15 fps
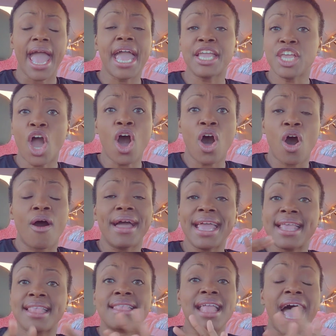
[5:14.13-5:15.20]
And y'all,
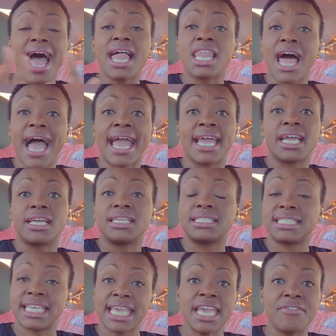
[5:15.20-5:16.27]
it's not like
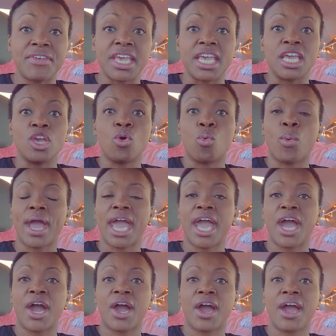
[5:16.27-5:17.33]
TV
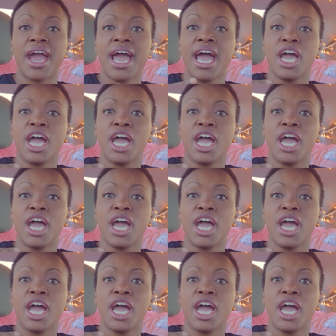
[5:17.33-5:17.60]
where,